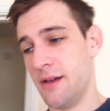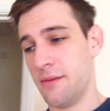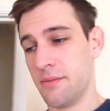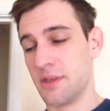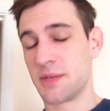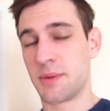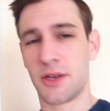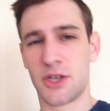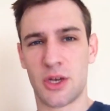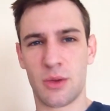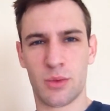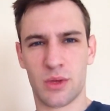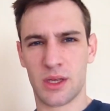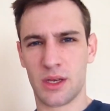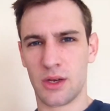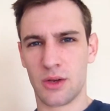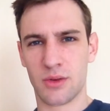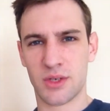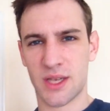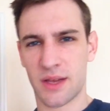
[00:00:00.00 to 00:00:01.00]
especially with the
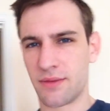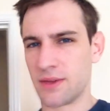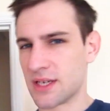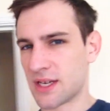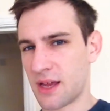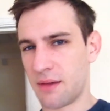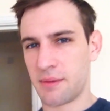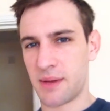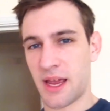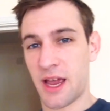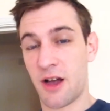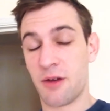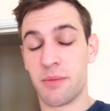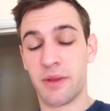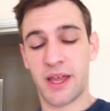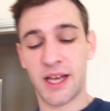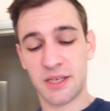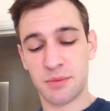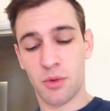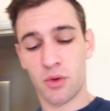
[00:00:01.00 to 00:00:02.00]
new stuff that's coming out.
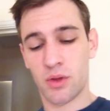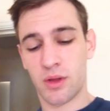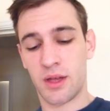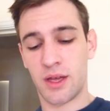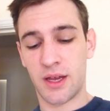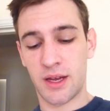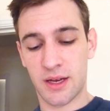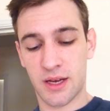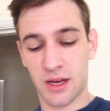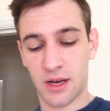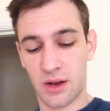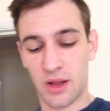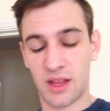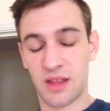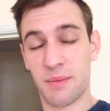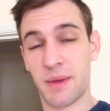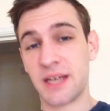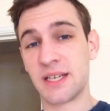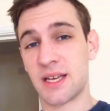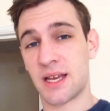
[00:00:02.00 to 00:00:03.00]
But that's more the kind of like
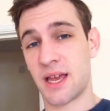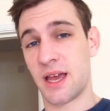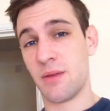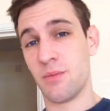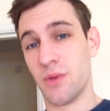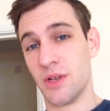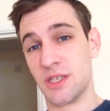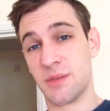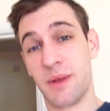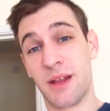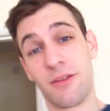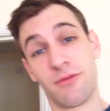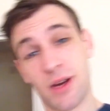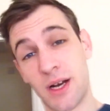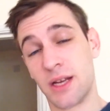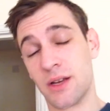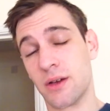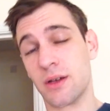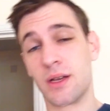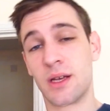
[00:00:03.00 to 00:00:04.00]
the basic end ones, but they're
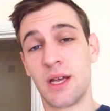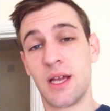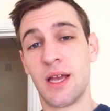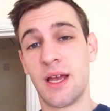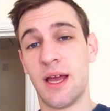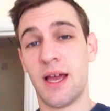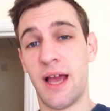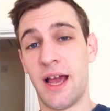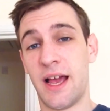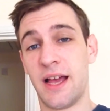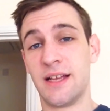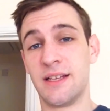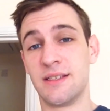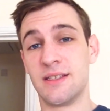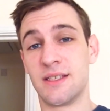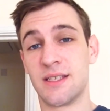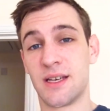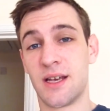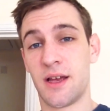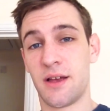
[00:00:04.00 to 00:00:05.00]
really good.
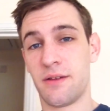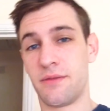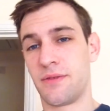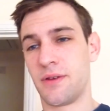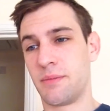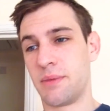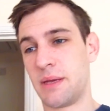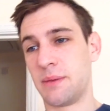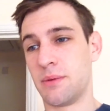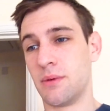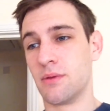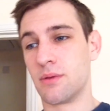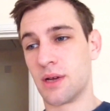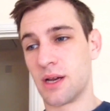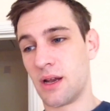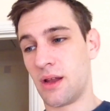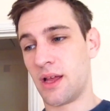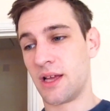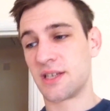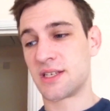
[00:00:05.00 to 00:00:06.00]
And for people
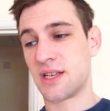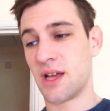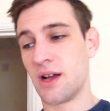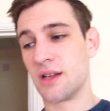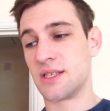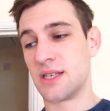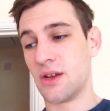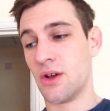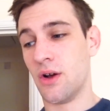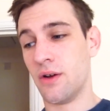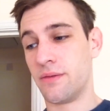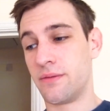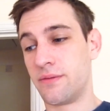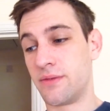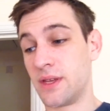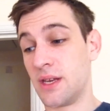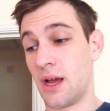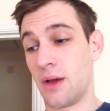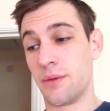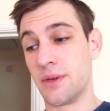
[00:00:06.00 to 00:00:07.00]
kind of like starting it off,
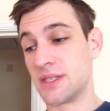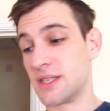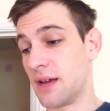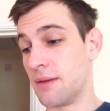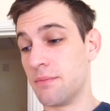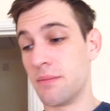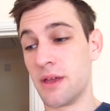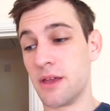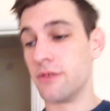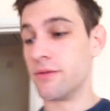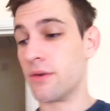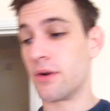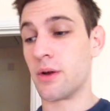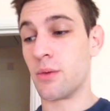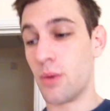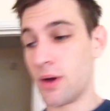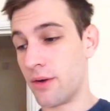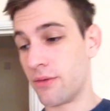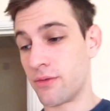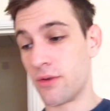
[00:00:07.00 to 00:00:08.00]
you know, it's done me very
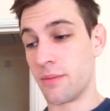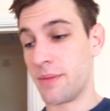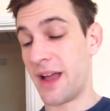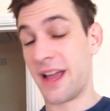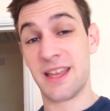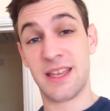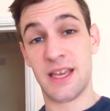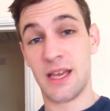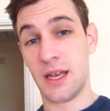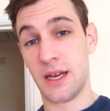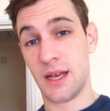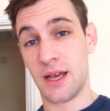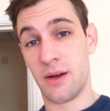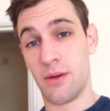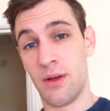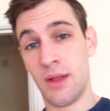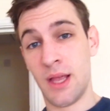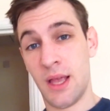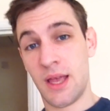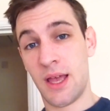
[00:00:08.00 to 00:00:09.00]
well for about a year
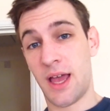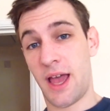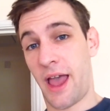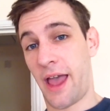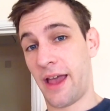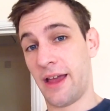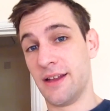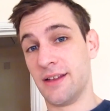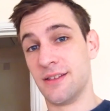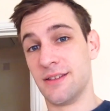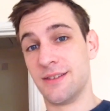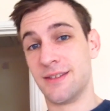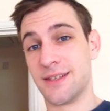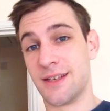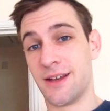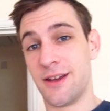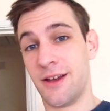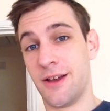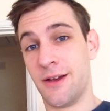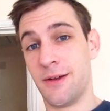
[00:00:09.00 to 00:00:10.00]
now. And
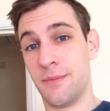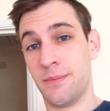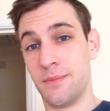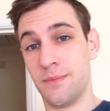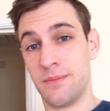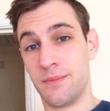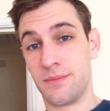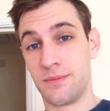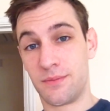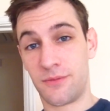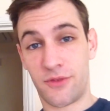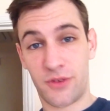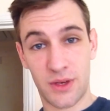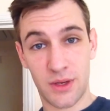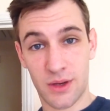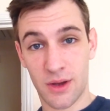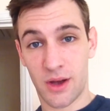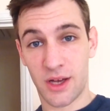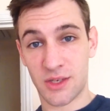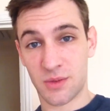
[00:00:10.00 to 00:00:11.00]
for
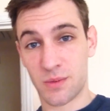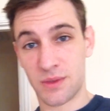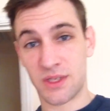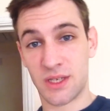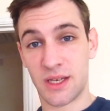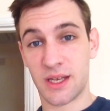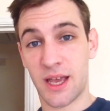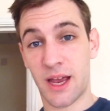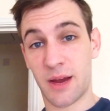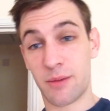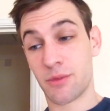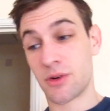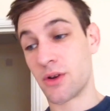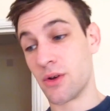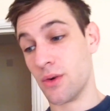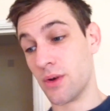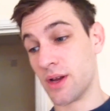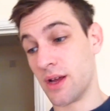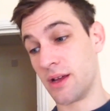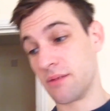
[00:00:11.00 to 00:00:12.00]
you guys who wanted a game
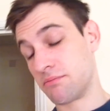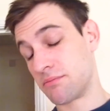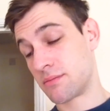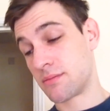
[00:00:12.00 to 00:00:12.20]
recorder, I